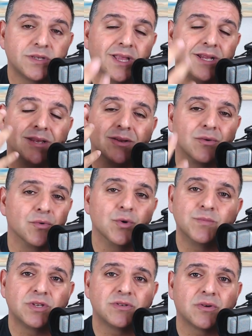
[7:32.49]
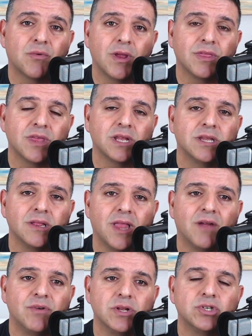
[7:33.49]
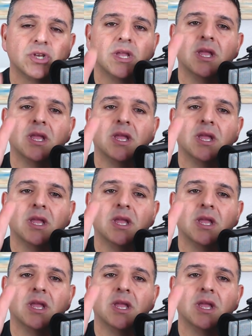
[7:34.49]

LinkedIn groups is a great thing to leverage.